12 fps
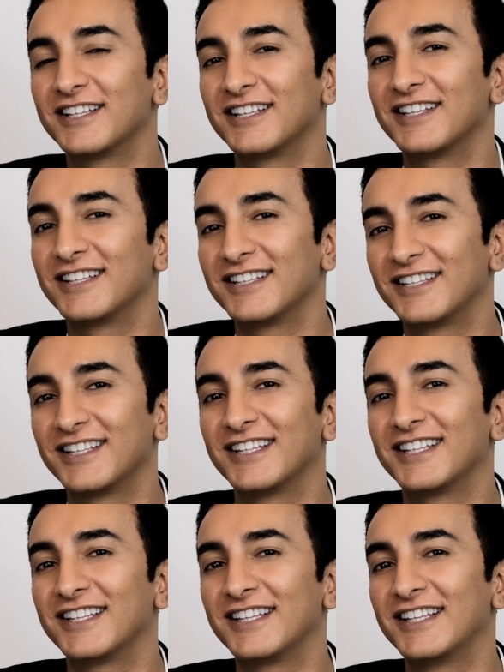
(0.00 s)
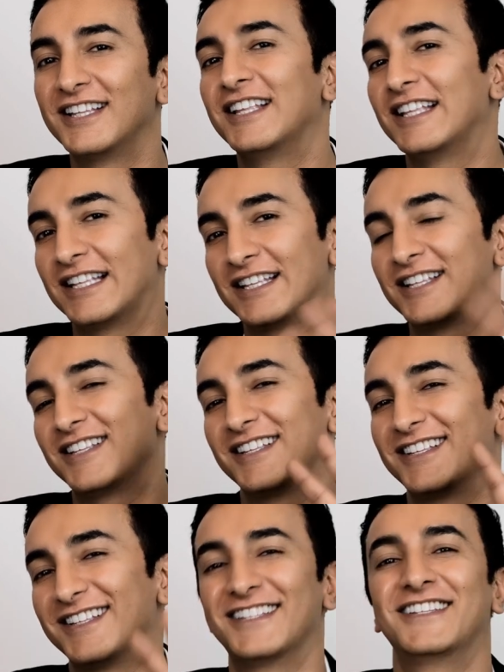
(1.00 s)

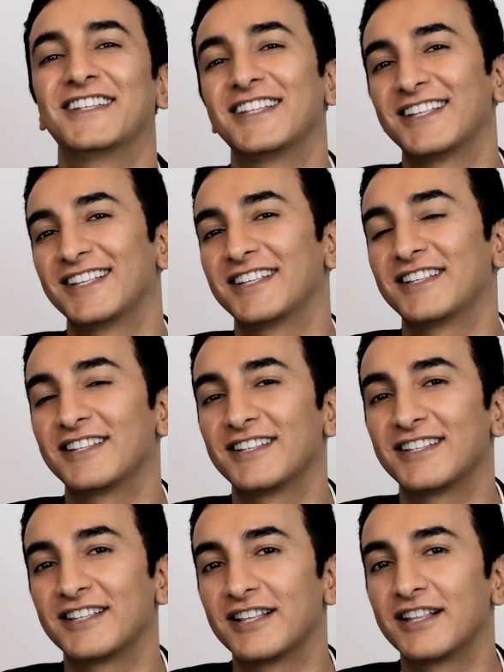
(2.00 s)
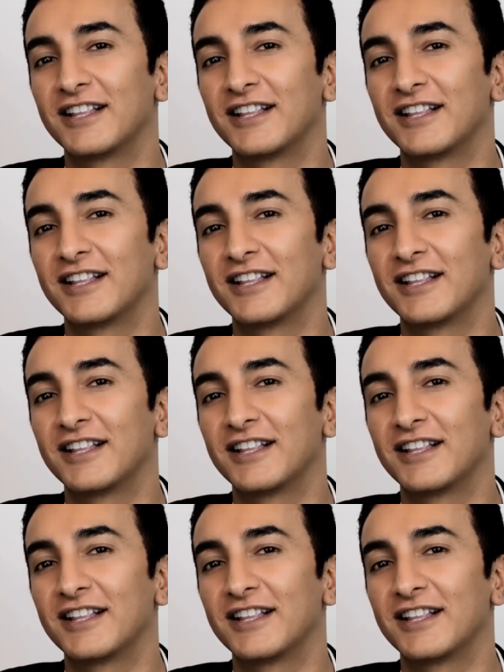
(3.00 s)
(silent)